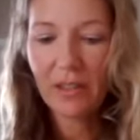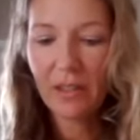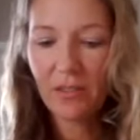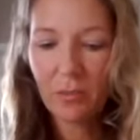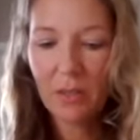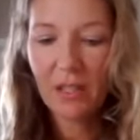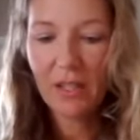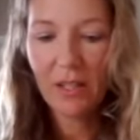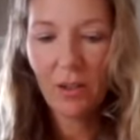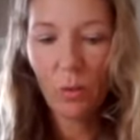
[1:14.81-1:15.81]
gives
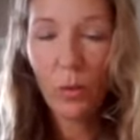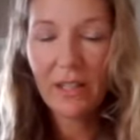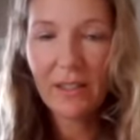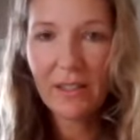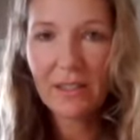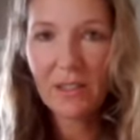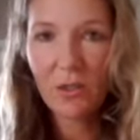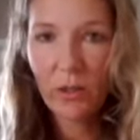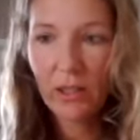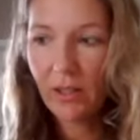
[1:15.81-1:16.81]
me 1 of these of
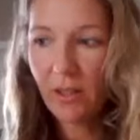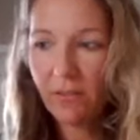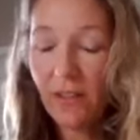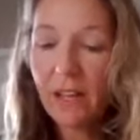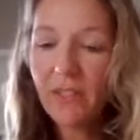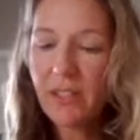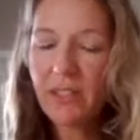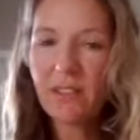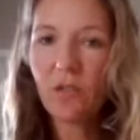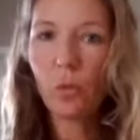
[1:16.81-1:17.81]
soil, 5 of
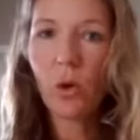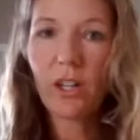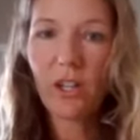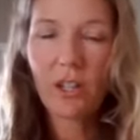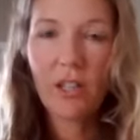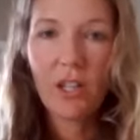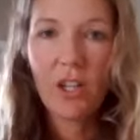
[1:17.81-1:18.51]
these of water.